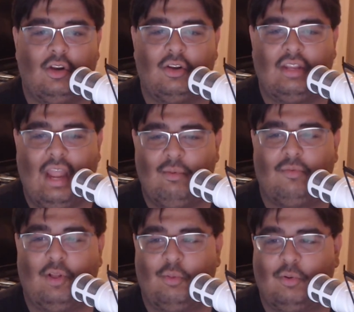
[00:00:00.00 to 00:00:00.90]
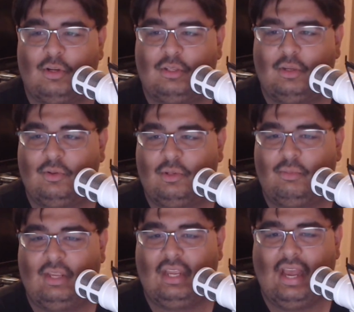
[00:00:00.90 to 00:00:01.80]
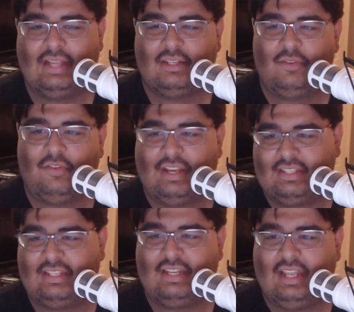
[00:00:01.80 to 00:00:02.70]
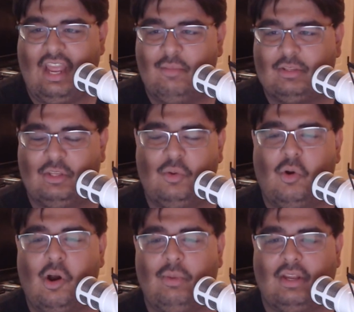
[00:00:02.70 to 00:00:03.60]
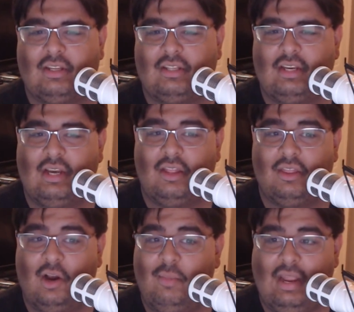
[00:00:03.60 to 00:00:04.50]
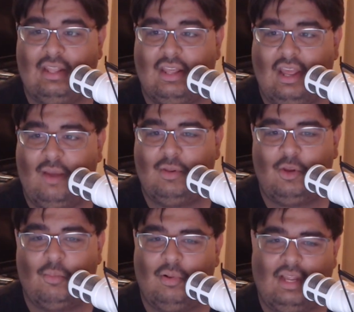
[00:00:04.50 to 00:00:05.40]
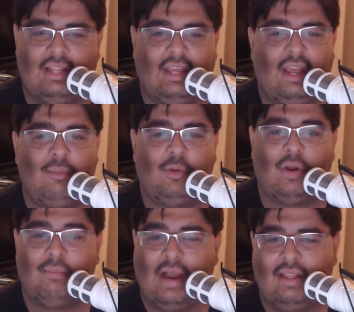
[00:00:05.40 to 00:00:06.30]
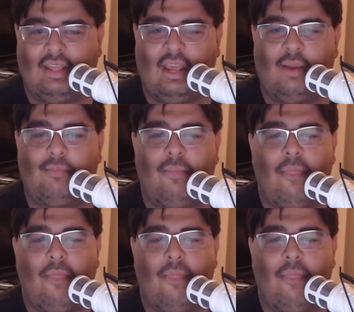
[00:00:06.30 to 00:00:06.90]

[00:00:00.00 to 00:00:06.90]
game developer to be as invested in the game as you are, because they're making the game and you're playing the game and you want to buy the game,